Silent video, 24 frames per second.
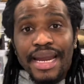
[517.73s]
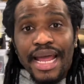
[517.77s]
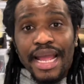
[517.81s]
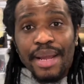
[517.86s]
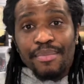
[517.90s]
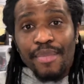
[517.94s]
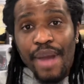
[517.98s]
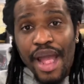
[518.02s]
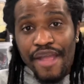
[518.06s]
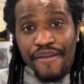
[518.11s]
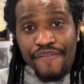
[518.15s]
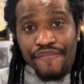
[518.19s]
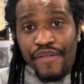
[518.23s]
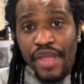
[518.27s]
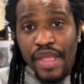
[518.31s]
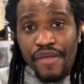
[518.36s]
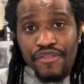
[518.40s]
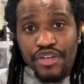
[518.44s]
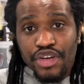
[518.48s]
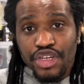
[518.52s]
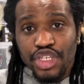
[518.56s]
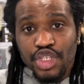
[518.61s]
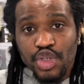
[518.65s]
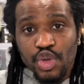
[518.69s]
Like my
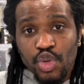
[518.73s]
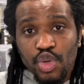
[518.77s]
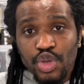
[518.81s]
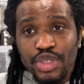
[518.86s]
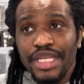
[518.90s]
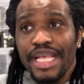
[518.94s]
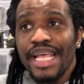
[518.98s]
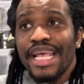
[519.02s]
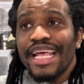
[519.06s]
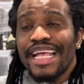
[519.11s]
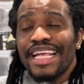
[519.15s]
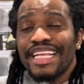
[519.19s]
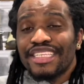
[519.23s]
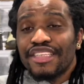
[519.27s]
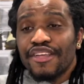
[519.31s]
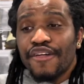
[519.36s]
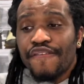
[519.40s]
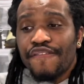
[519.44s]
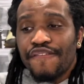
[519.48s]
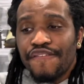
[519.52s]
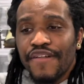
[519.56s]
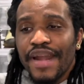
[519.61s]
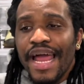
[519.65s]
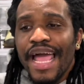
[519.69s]
favorite shoes is a
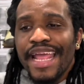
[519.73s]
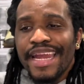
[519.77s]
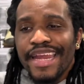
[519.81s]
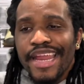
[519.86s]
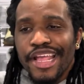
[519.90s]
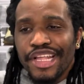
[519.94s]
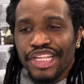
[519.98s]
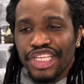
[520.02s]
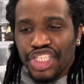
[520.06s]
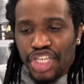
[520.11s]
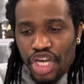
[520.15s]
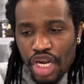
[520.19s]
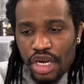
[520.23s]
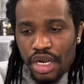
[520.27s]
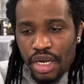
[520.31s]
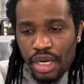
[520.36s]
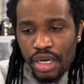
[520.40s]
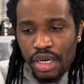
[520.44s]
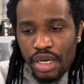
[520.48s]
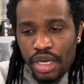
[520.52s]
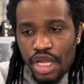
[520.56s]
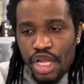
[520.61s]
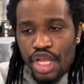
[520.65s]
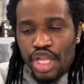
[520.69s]
Flynet Chucker.